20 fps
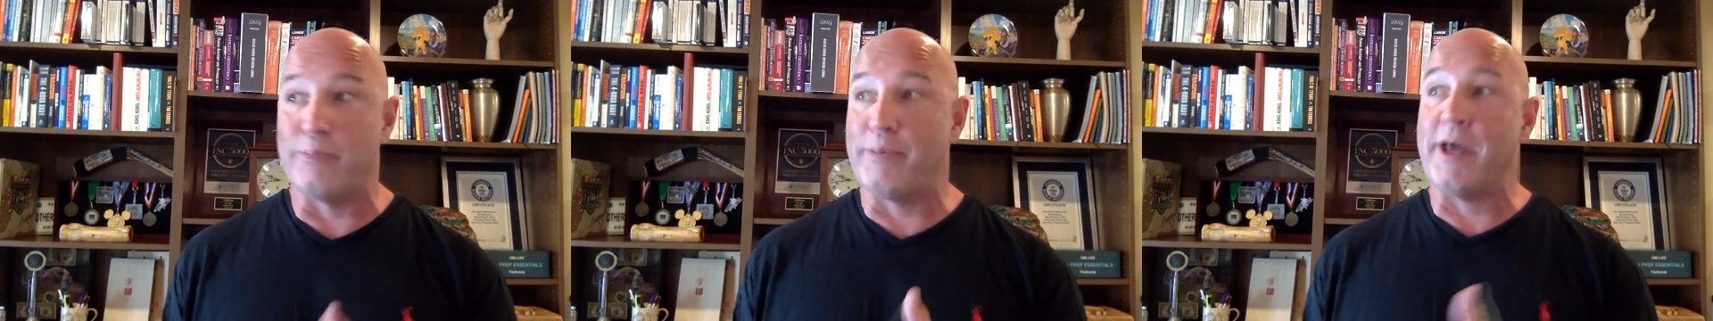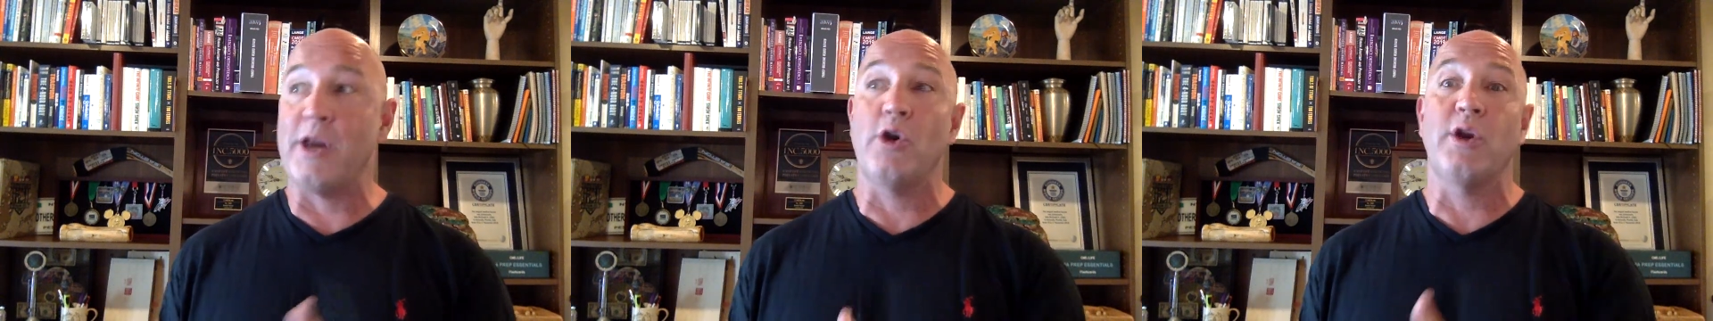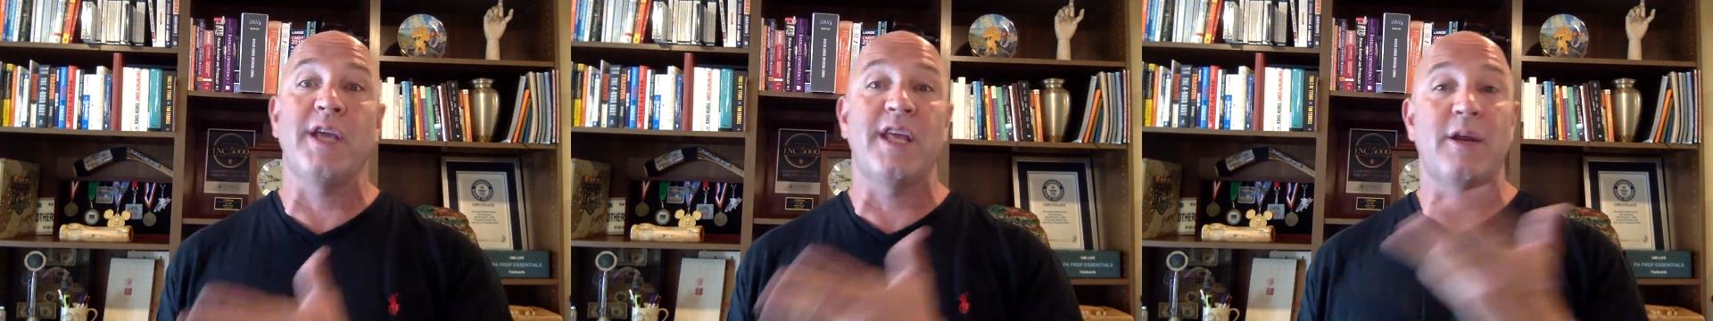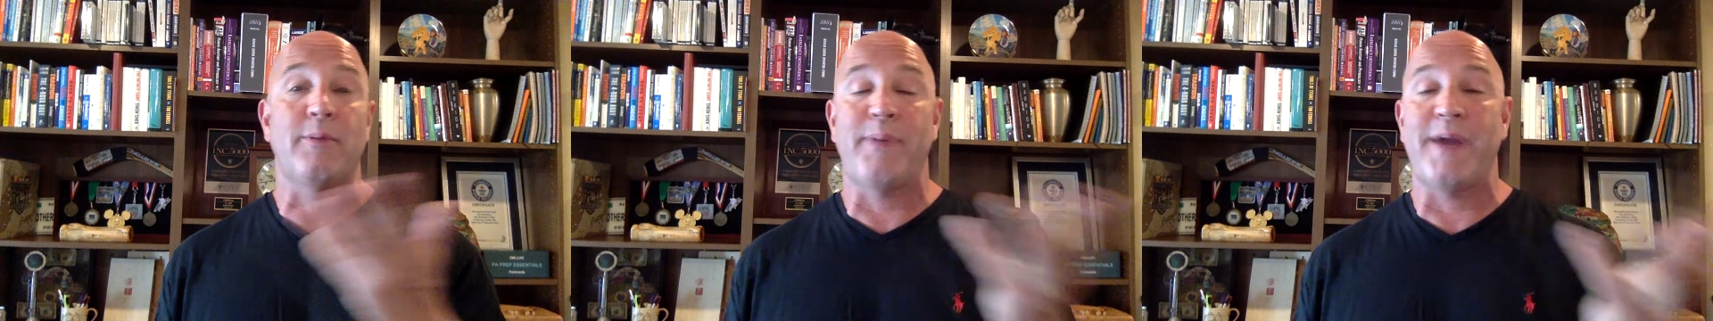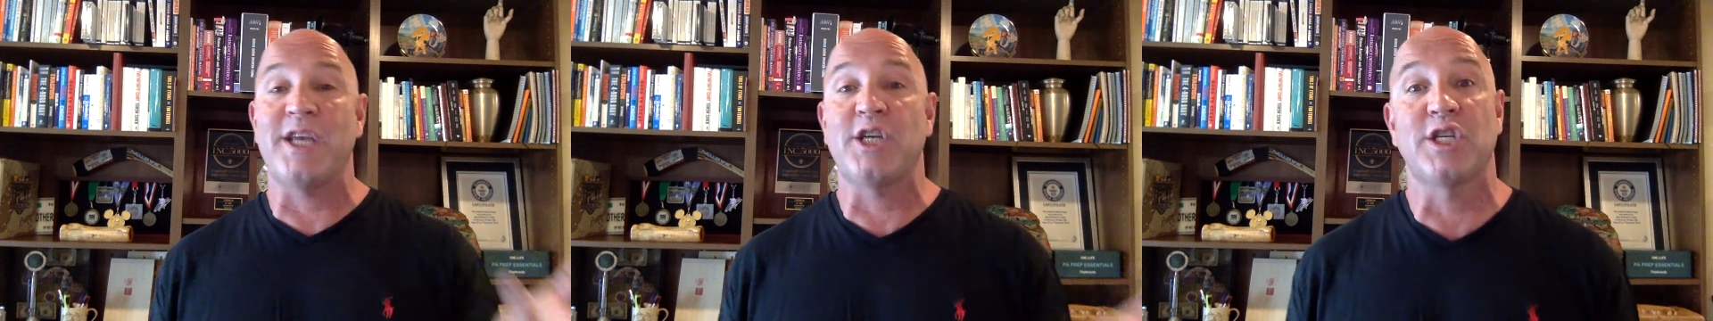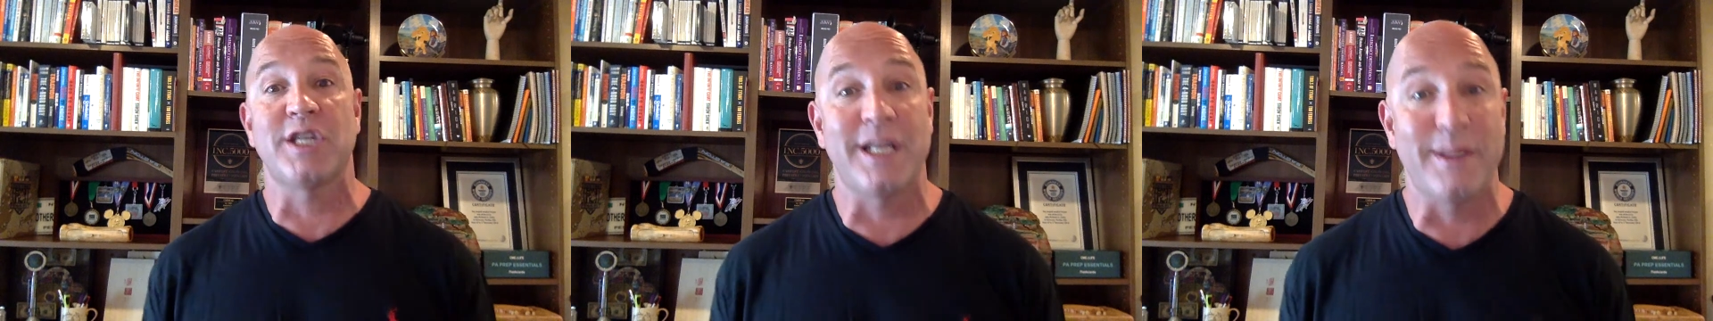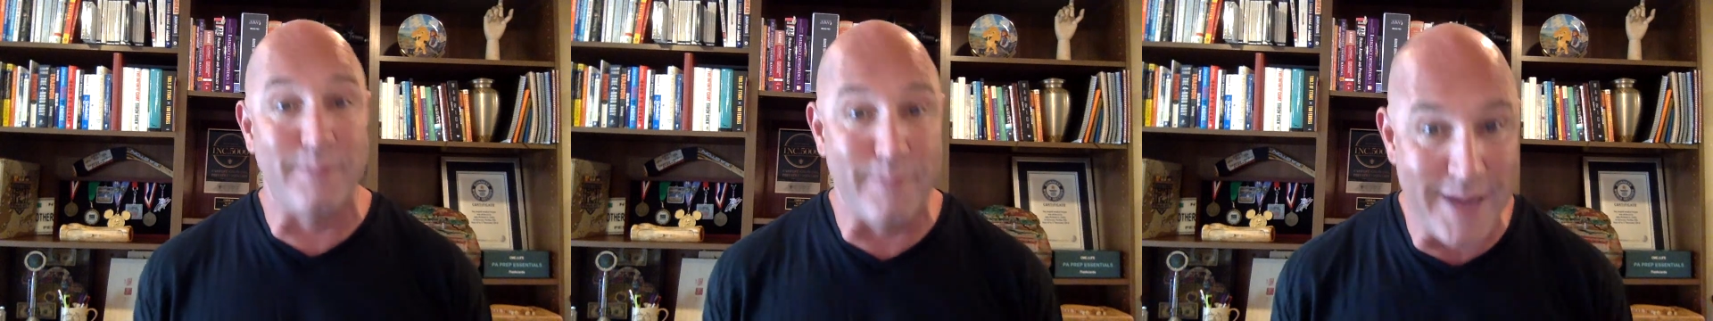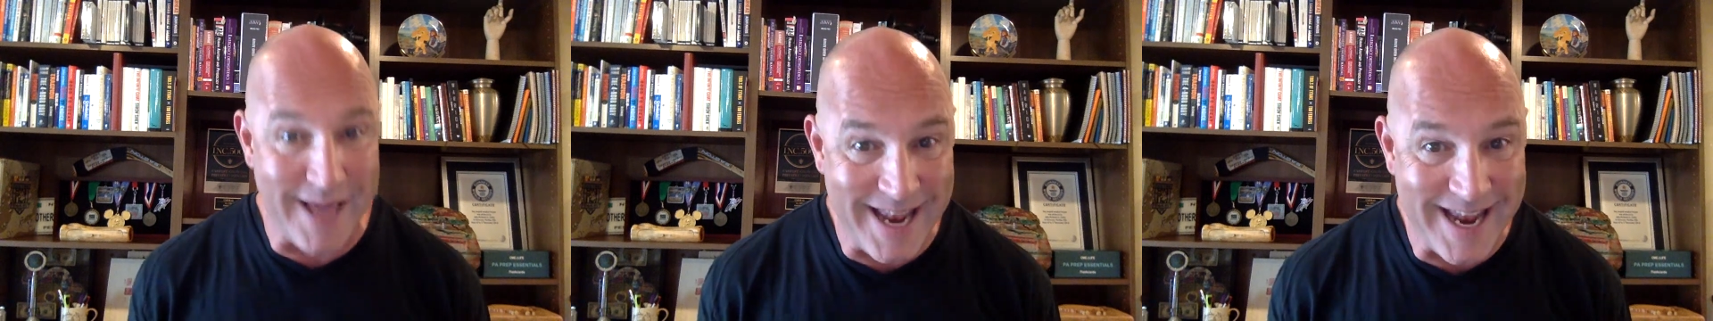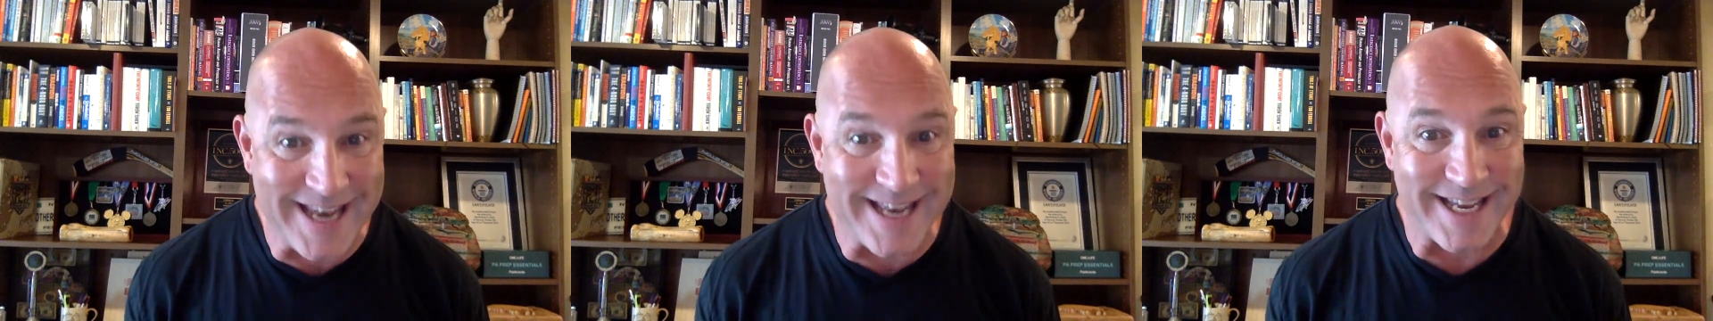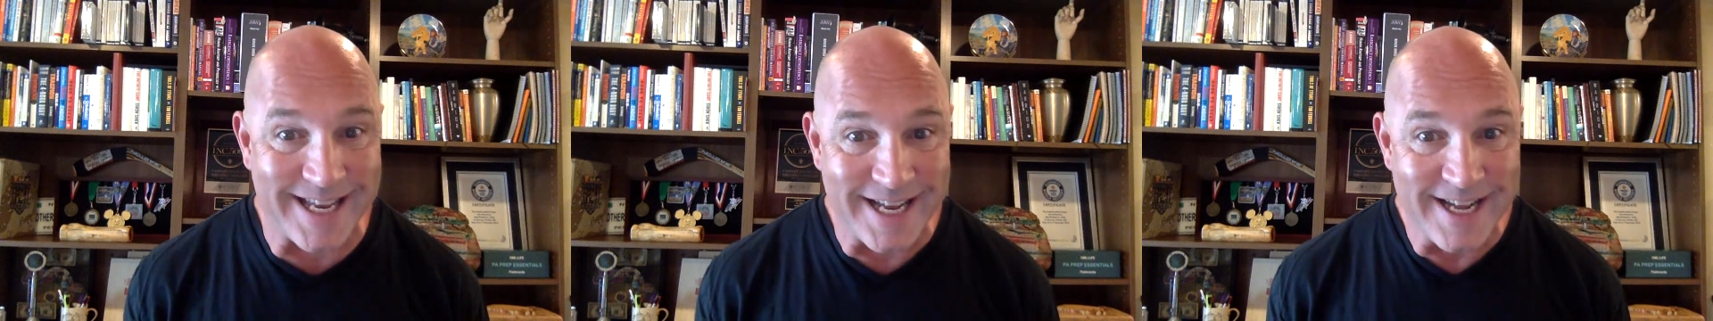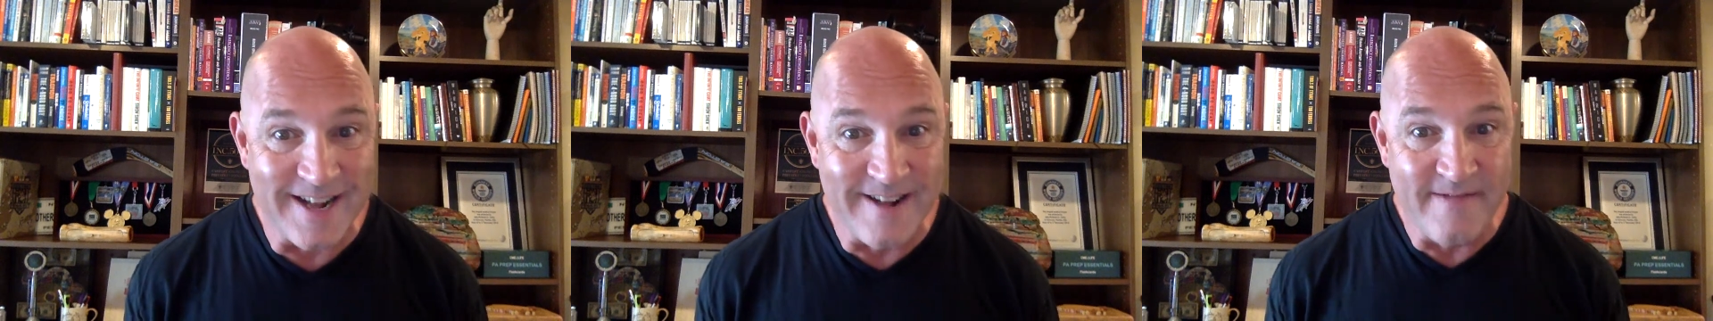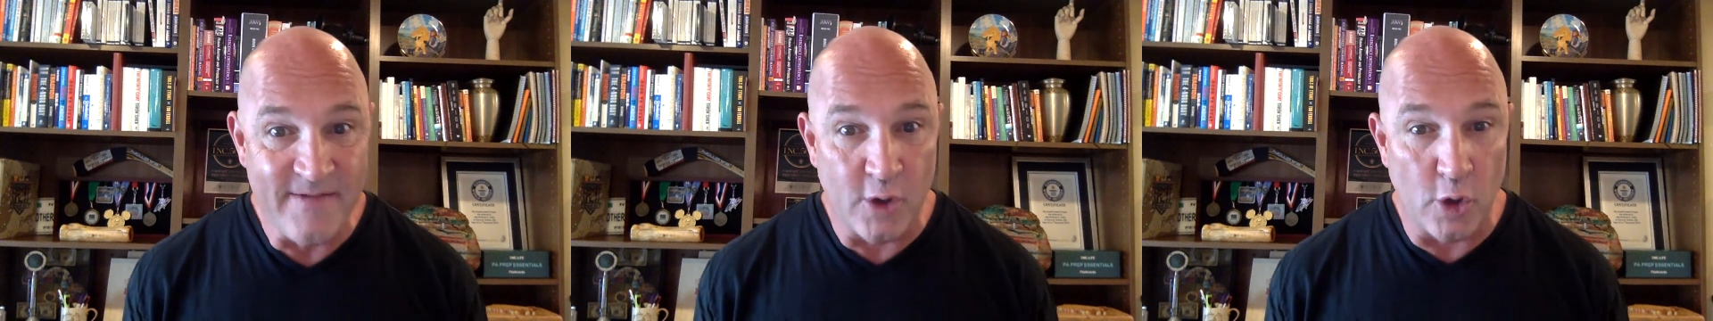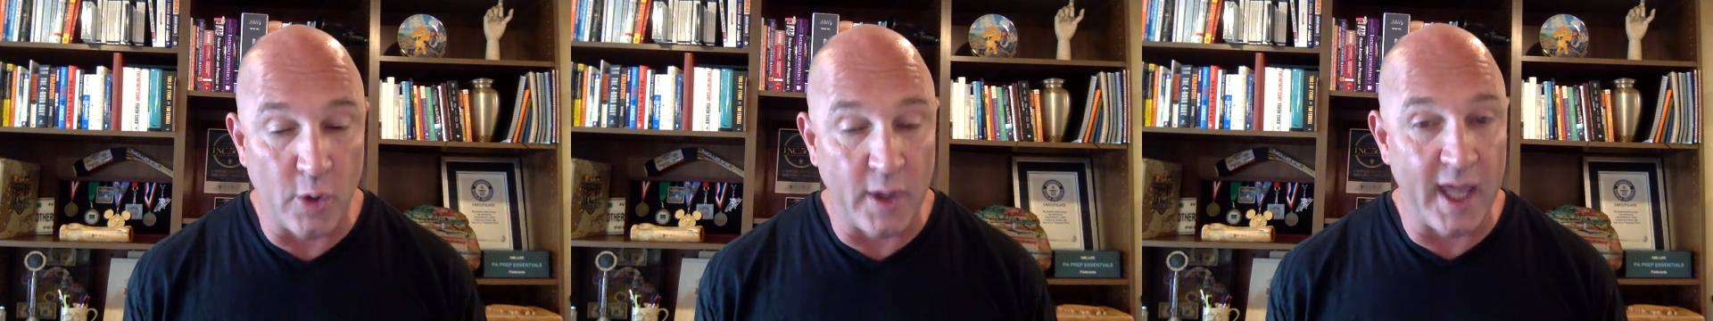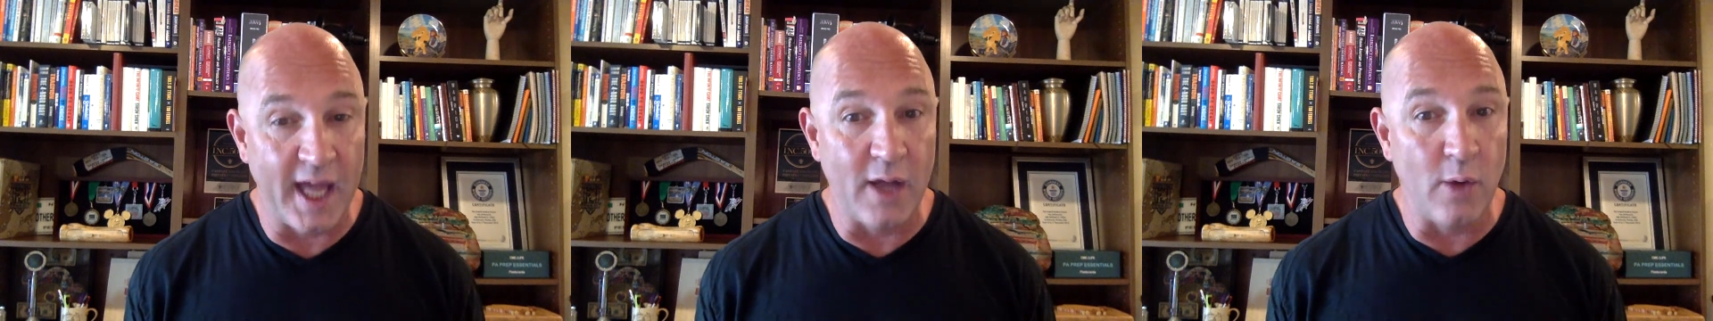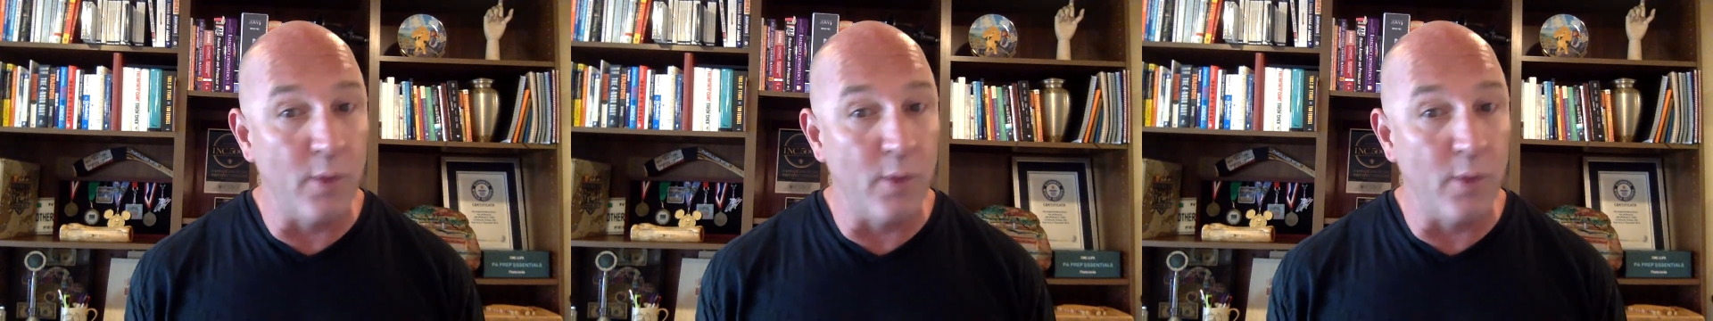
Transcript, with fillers: Better to get a patient admitted, okay?